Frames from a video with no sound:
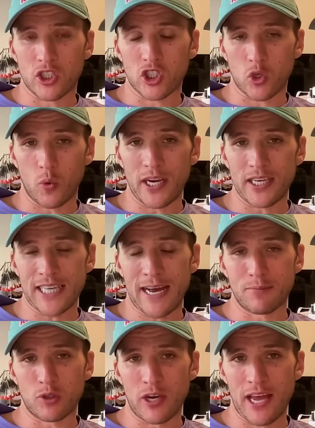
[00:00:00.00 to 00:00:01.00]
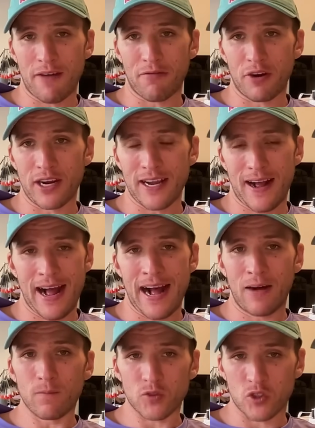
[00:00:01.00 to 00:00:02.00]
to squeeze absolutely every
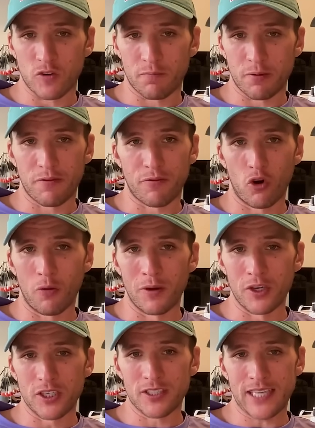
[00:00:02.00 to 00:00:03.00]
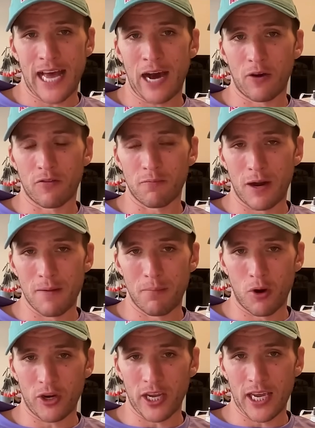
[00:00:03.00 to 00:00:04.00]
ounce of performance out of my
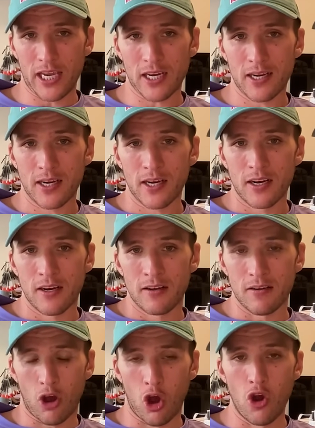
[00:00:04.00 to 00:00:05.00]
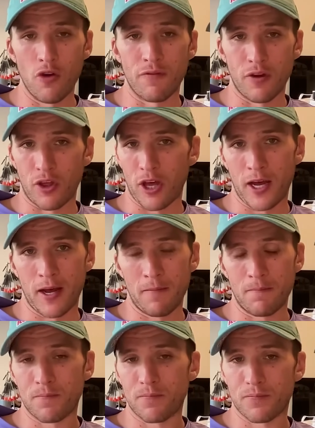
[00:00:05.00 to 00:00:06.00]
body over
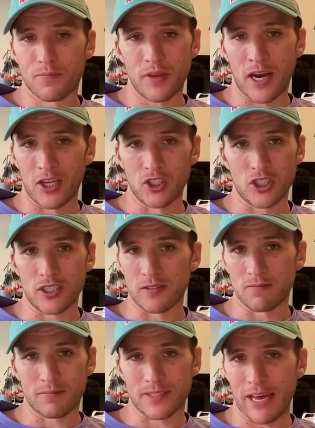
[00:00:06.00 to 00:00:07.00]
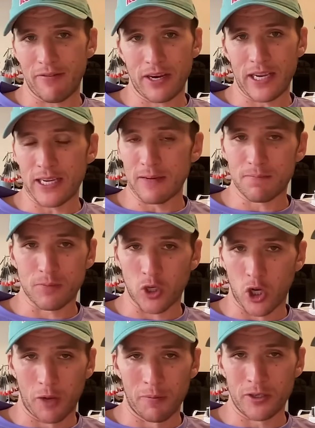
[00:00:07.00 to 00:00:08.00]
the 170
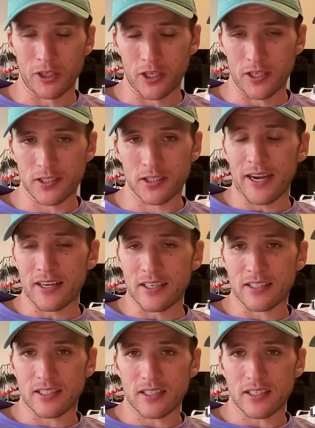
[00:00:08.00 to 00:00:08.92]
kilometers. And